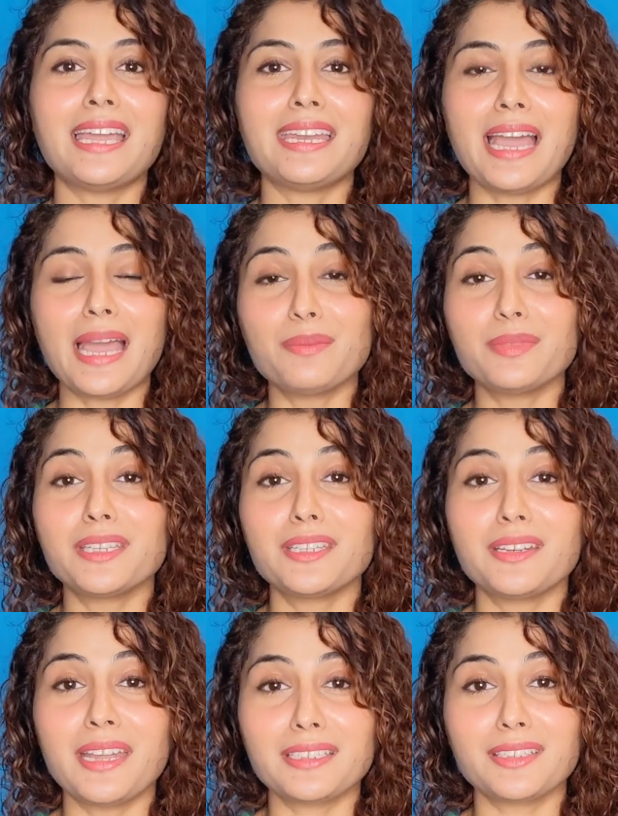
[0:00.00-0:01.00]
and I am the
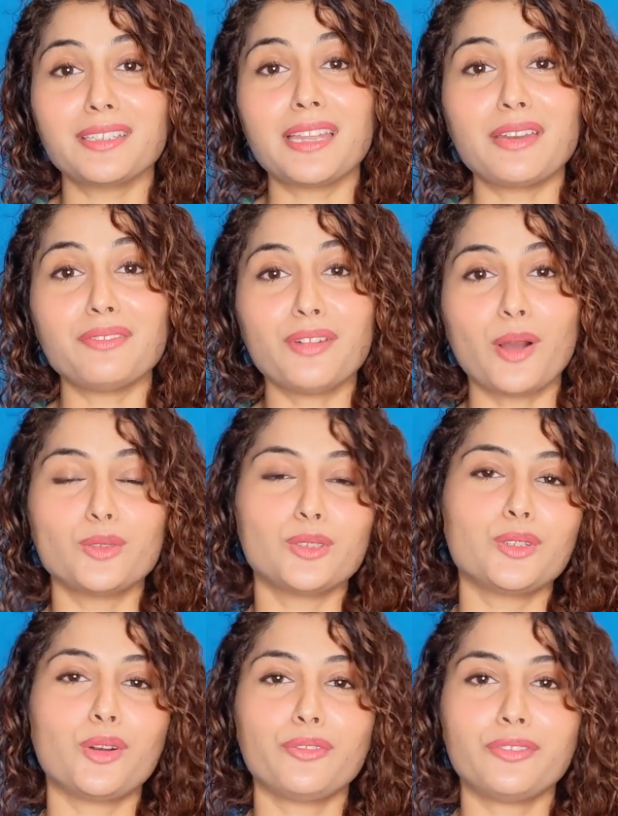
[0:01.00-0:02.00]
director and
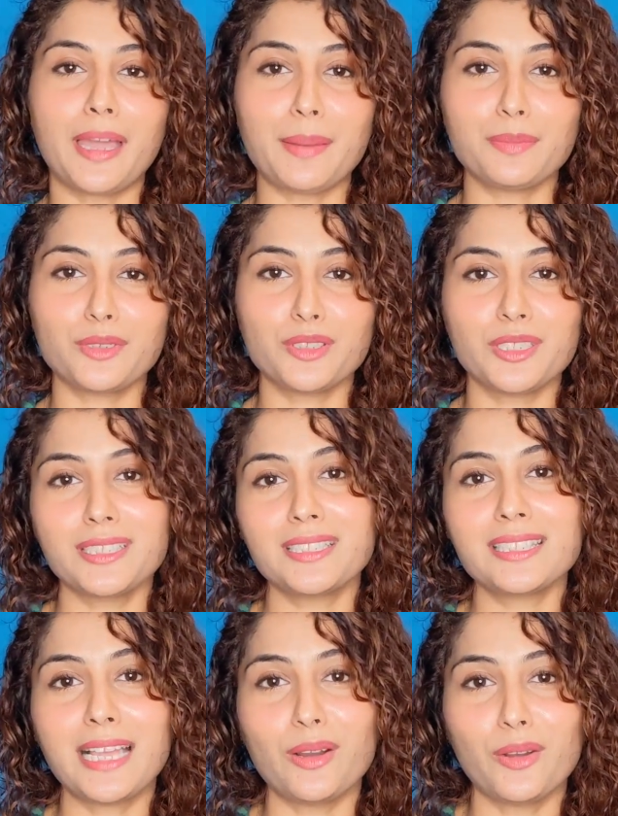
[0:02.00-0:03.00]
founder of
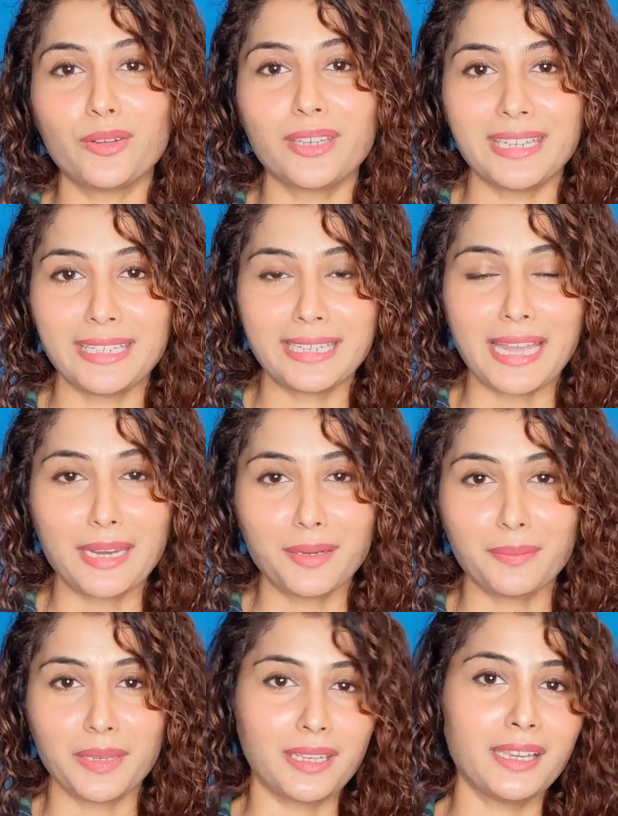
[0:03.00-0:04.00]
Unisex Salon and
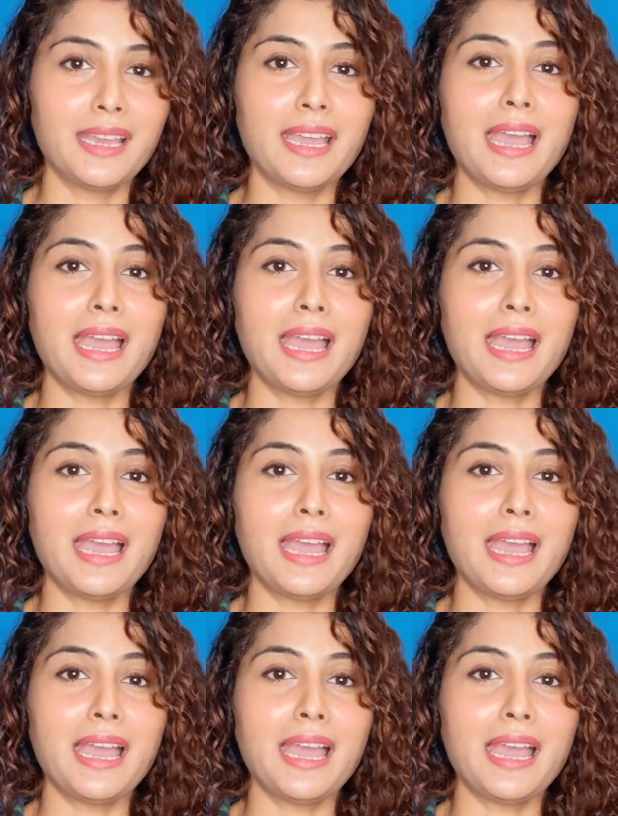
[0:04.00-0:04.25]
Academy.